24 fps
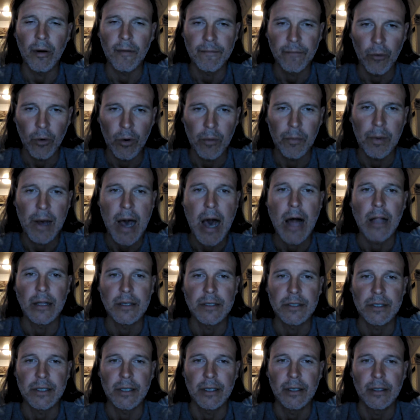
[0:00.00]
Horrible.
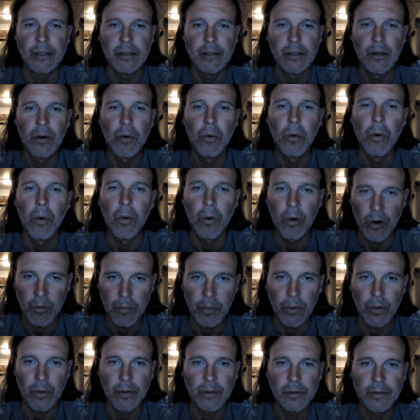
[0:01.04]
Nothing will
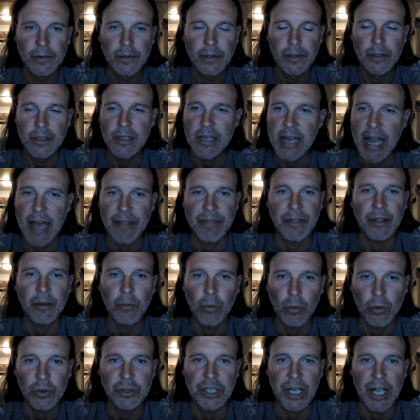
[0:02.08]
change
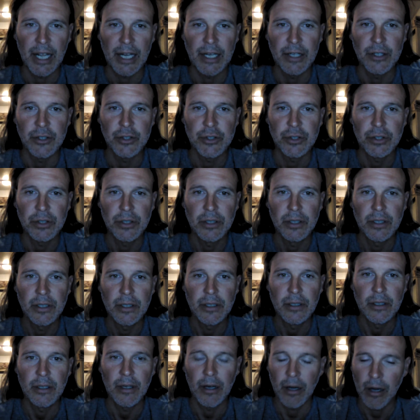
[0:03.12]
under Trump
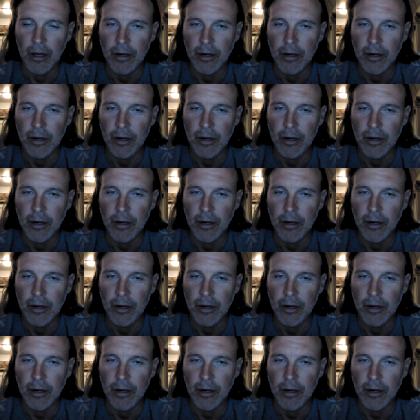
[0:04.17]
with that.